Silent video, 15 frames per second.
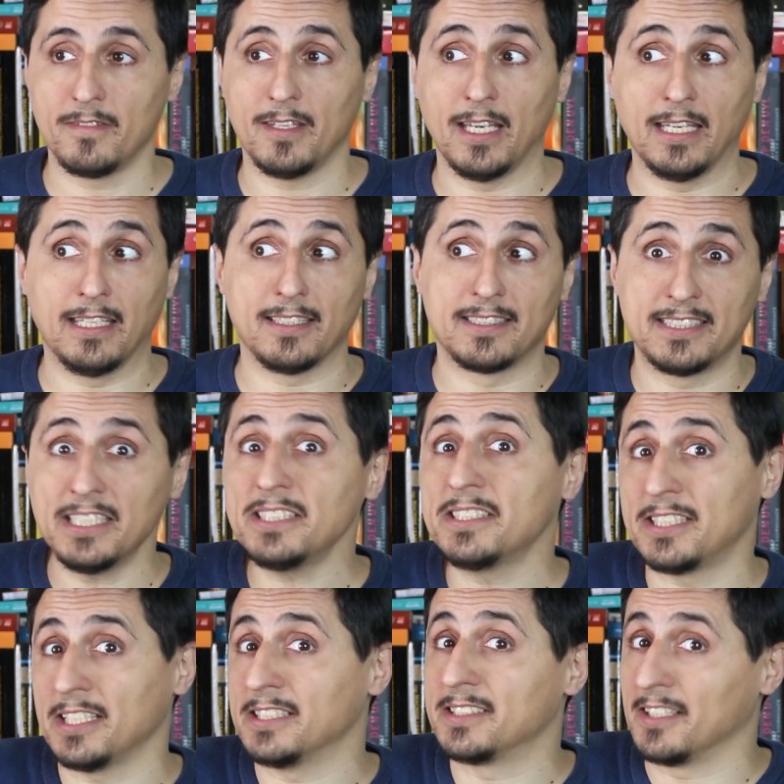It exists
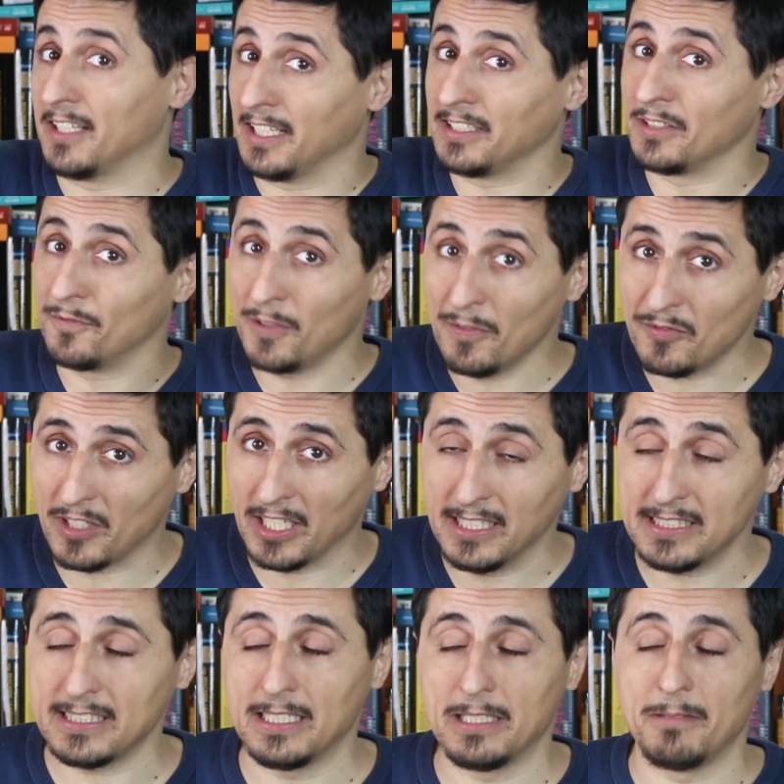since the
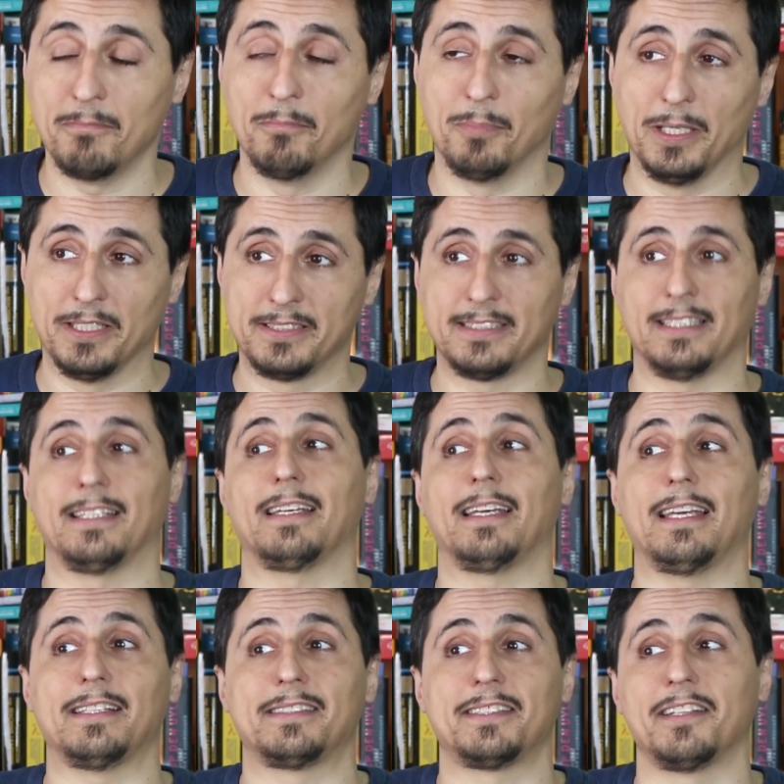1950s, but
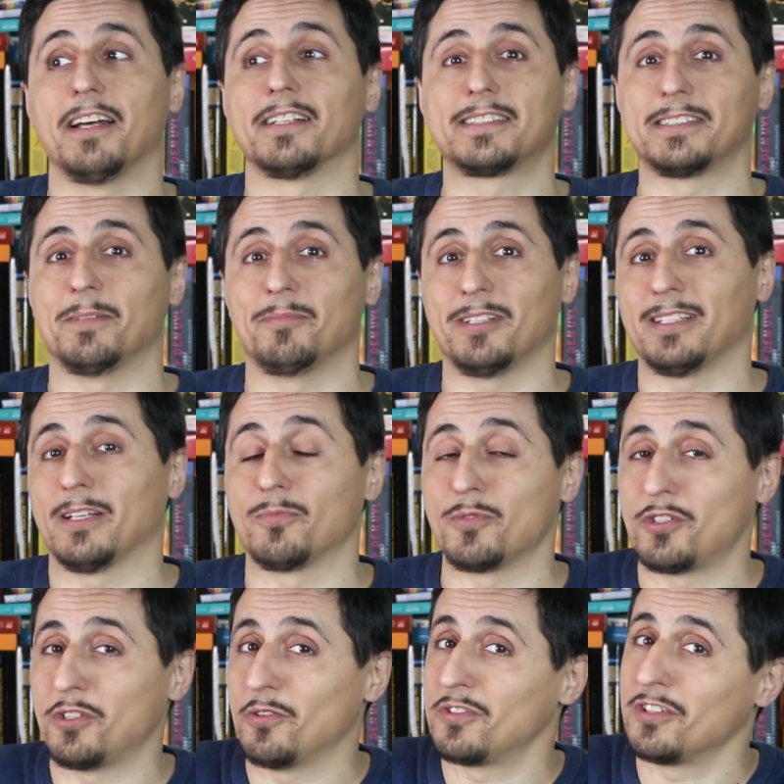it's not something that
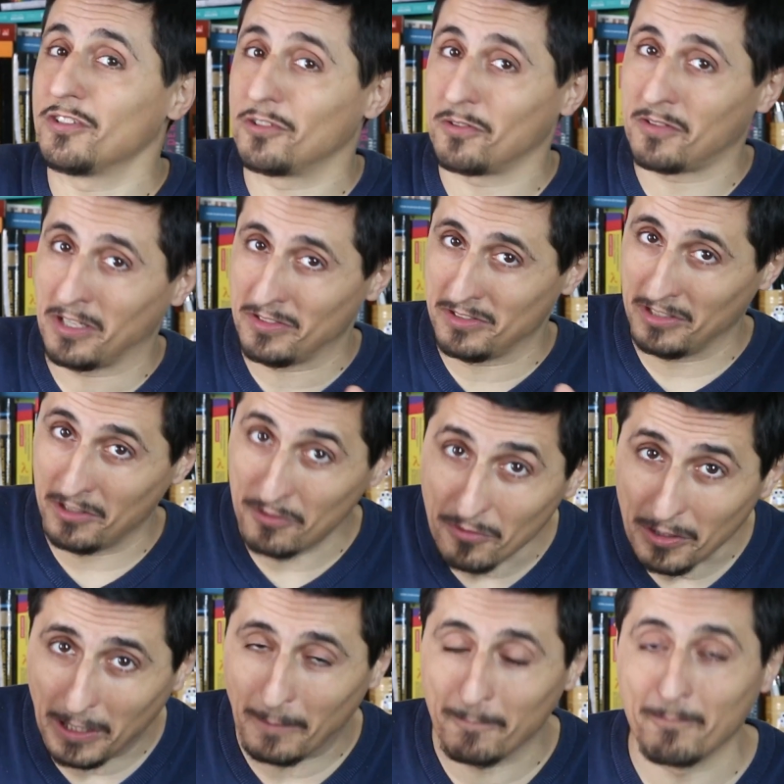was used in
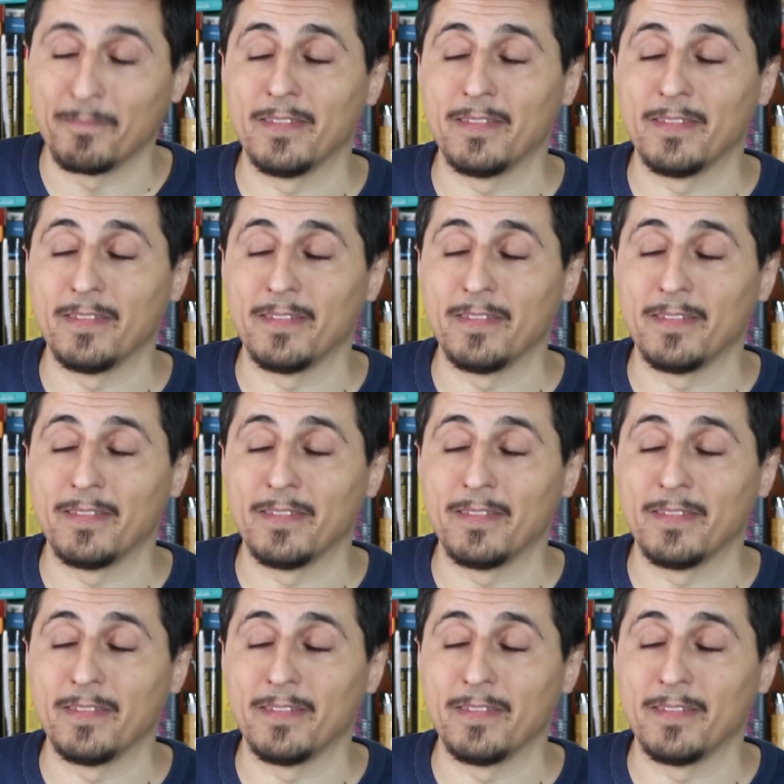2003.